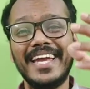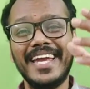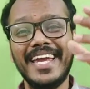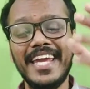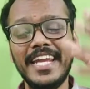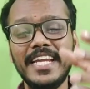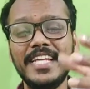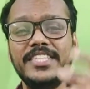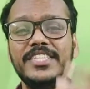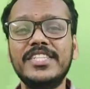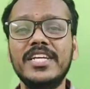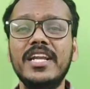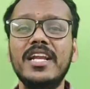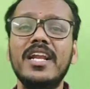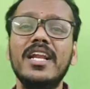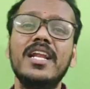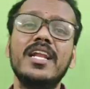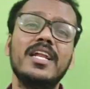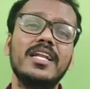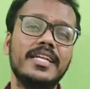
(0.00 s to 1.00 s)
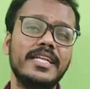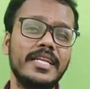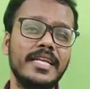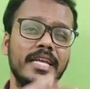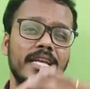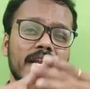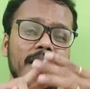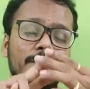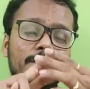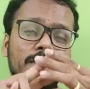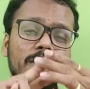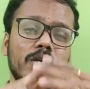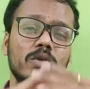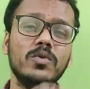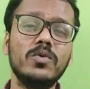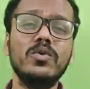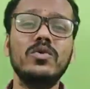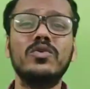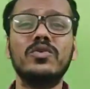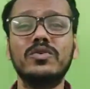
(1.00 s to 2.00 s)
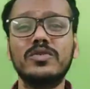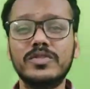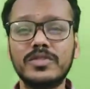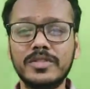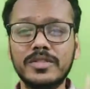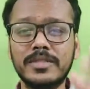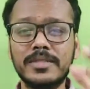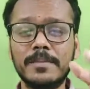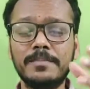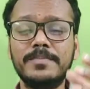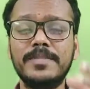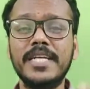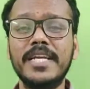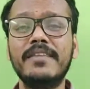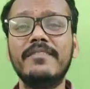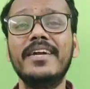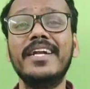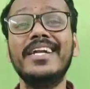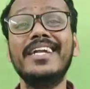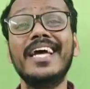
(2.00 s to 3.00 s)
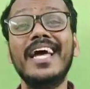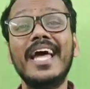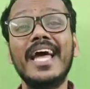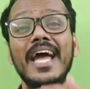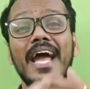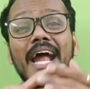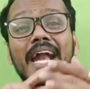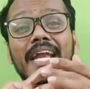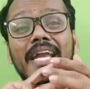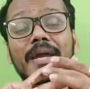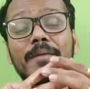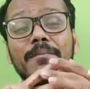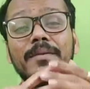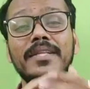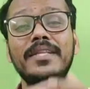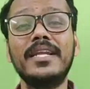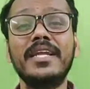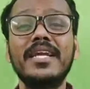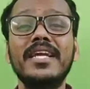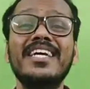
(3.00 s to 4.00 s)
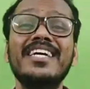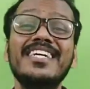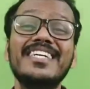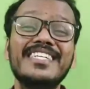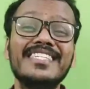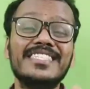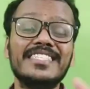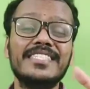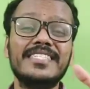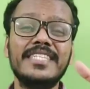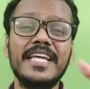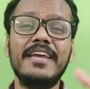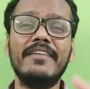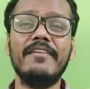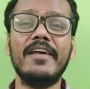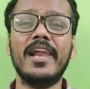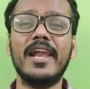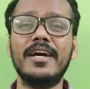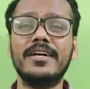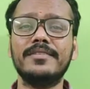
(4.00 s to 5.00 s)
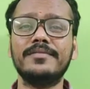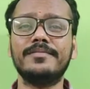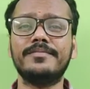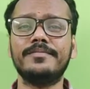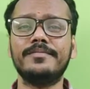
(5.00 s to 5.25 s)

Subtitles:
initial. Number two, subsequent. And number three, sequela.